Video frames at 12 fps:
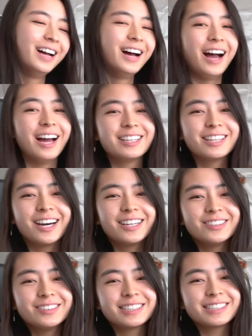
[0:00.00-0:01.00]
I thought
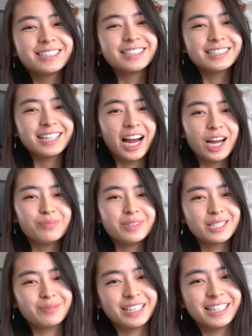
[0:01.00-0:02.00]
I was gonna say I
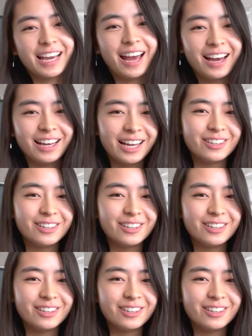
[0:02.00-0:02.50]
miss my cat at